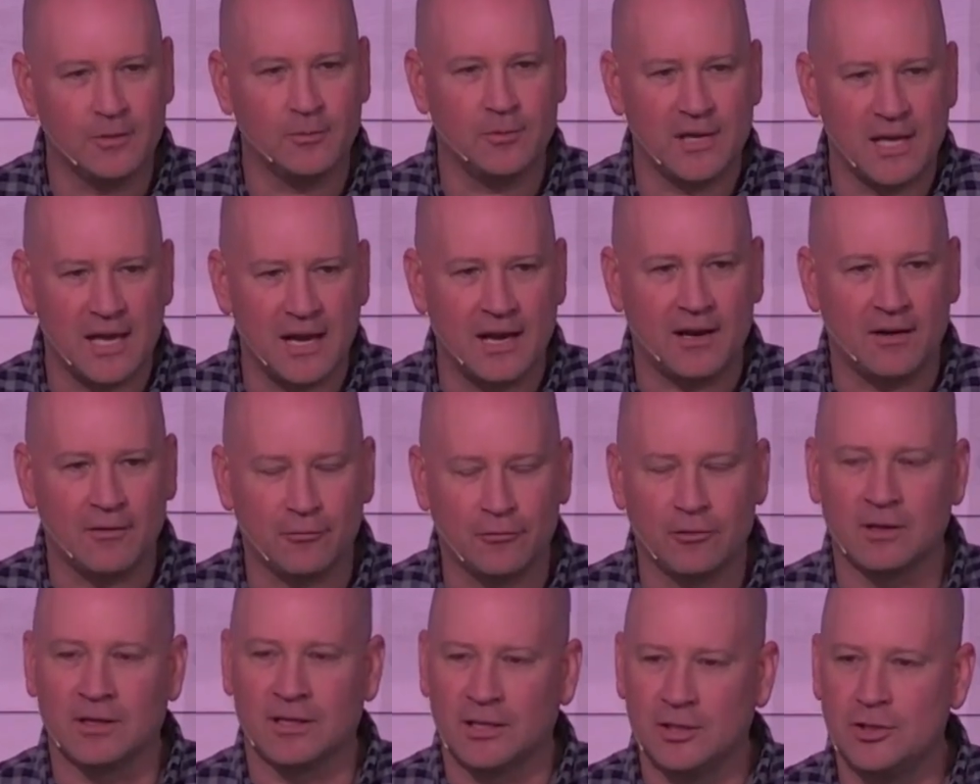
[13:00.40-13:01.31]
we have
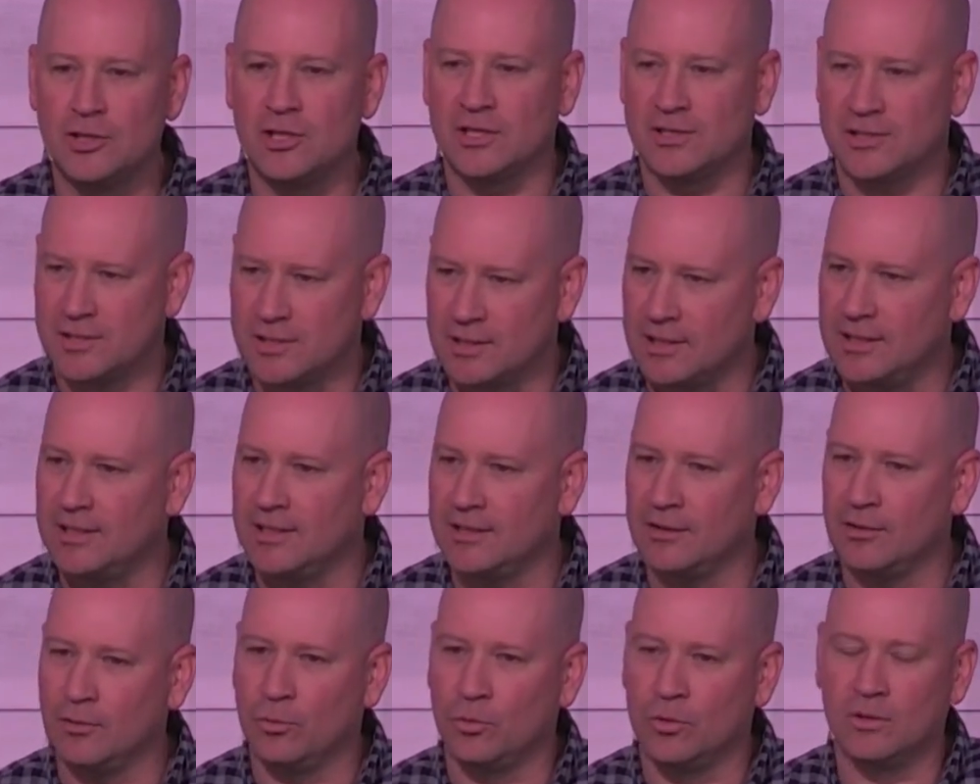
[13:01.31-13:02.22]
religiously in
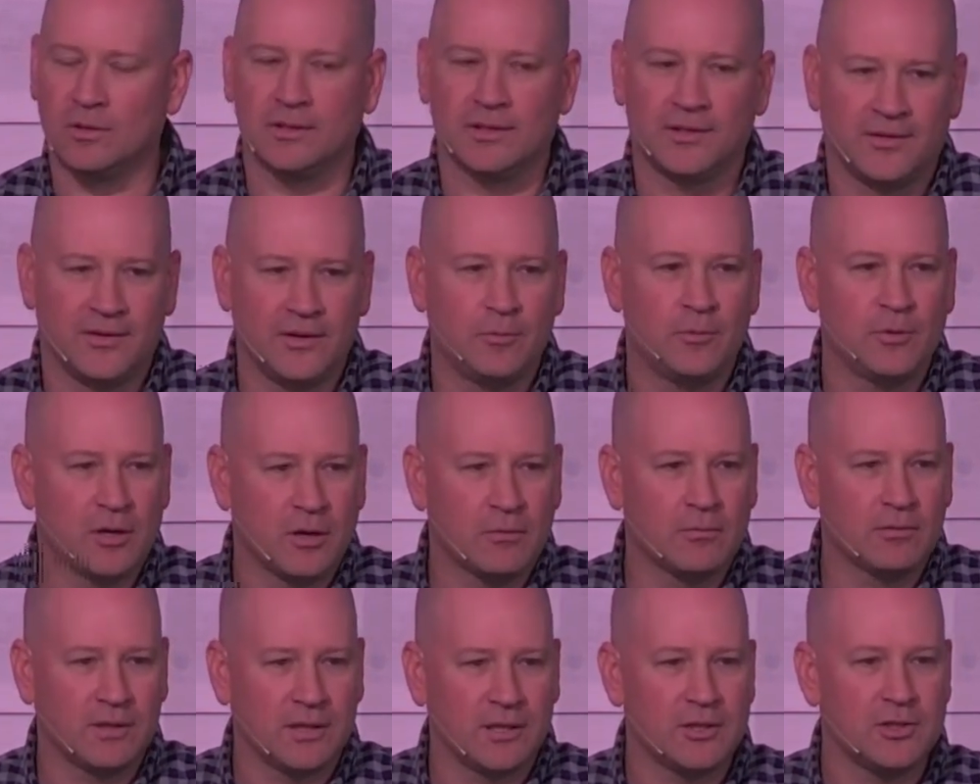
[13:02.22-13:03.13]
the world is that we are
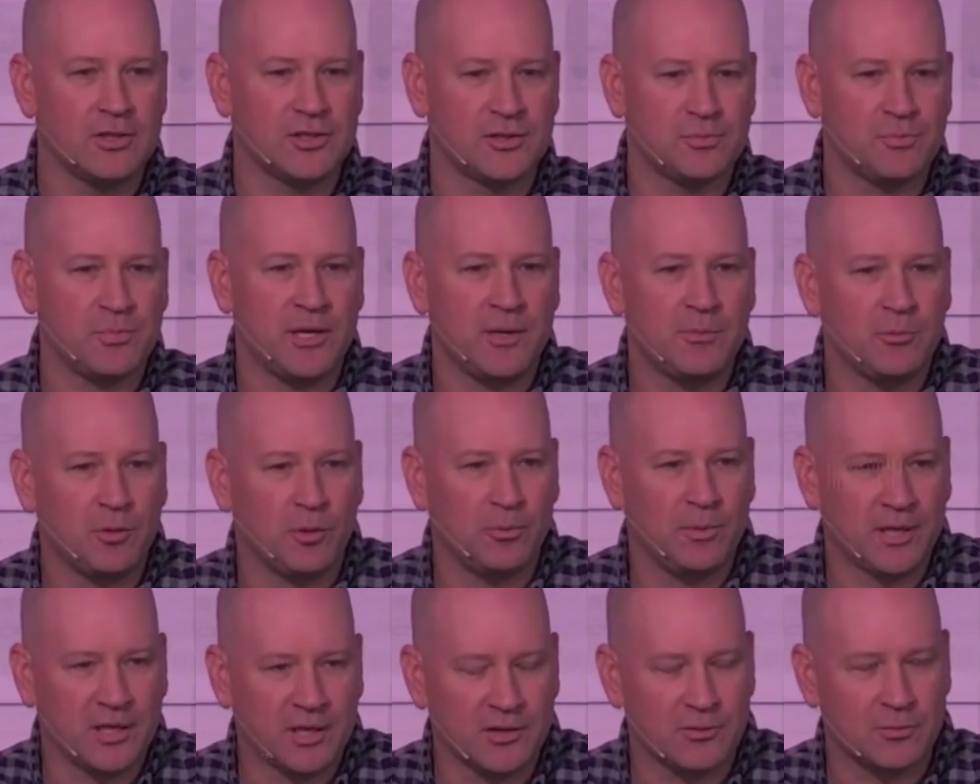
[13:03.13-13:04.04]
religious people
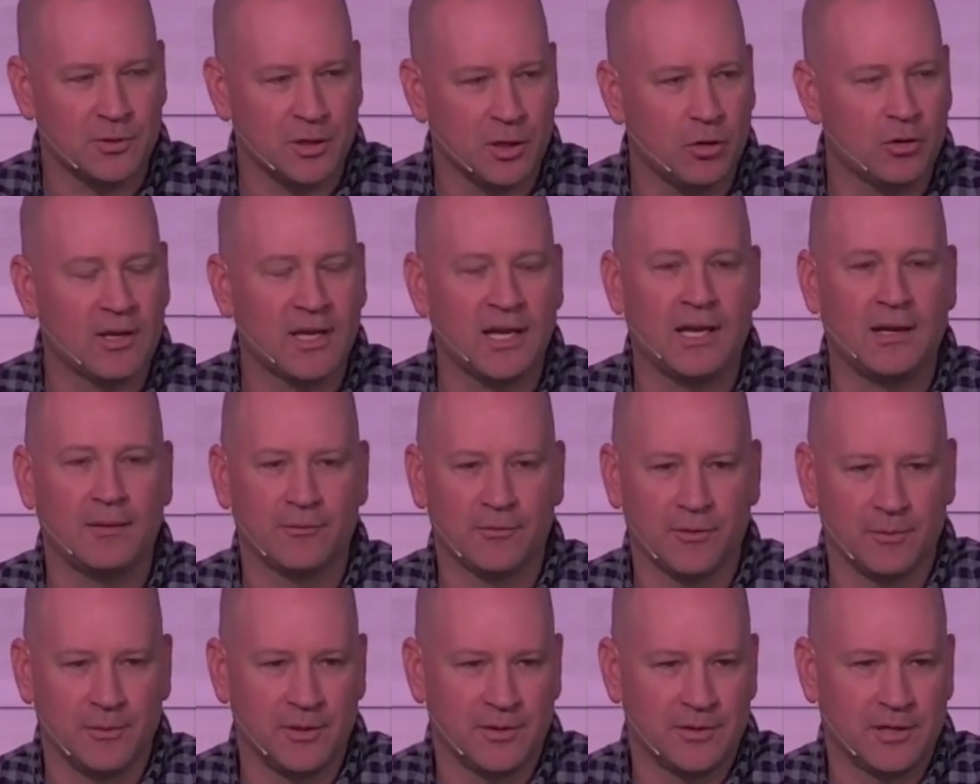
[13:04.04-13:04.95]
because we all came
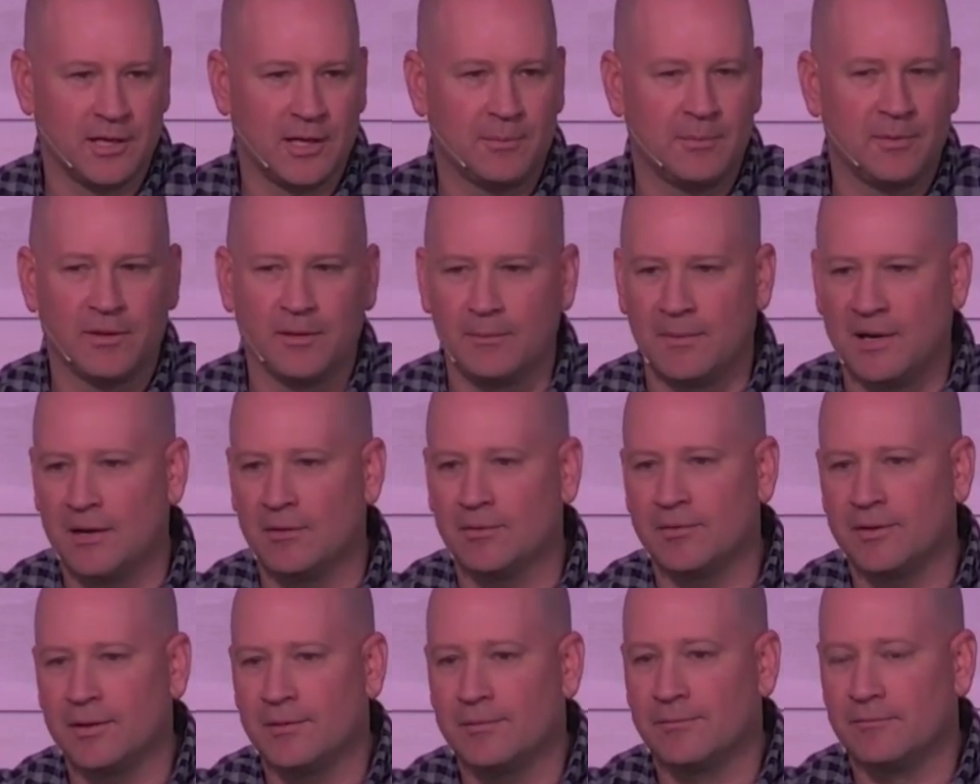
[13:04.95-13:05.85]
from the top of the
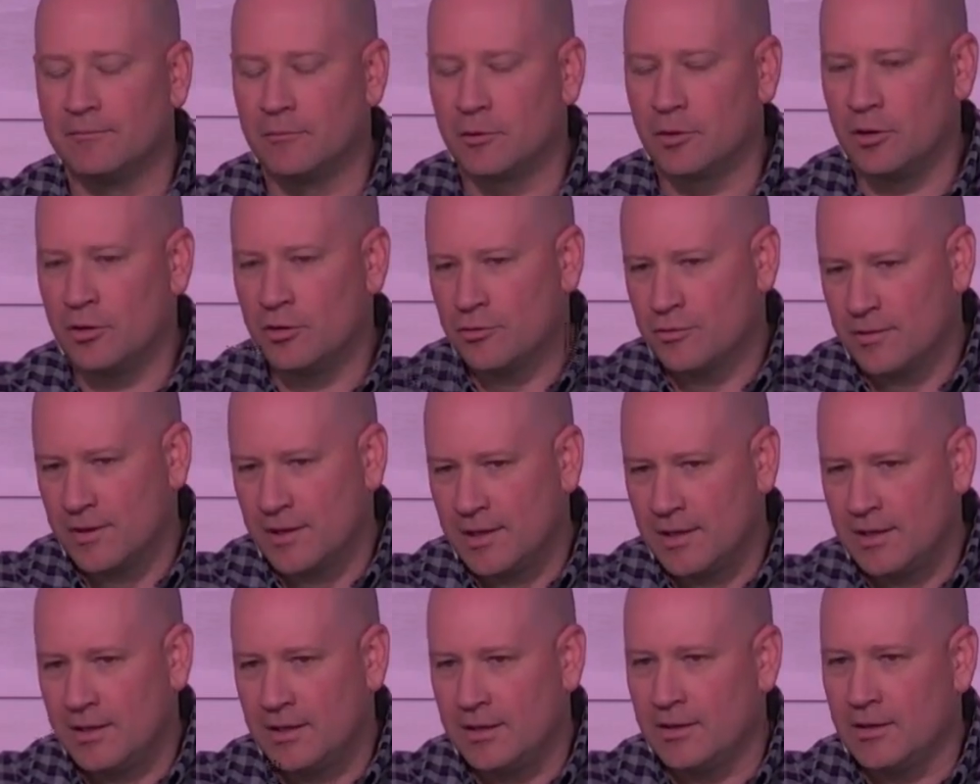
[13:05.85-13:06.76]
mountain. We're all
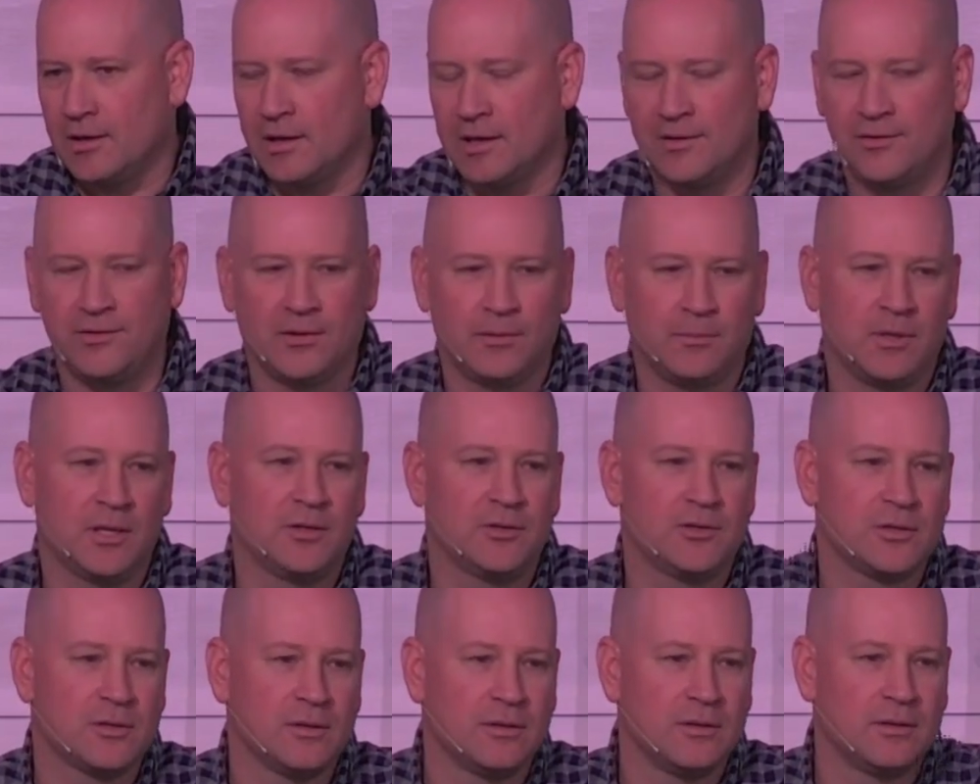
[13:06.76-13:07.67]
created in God's image.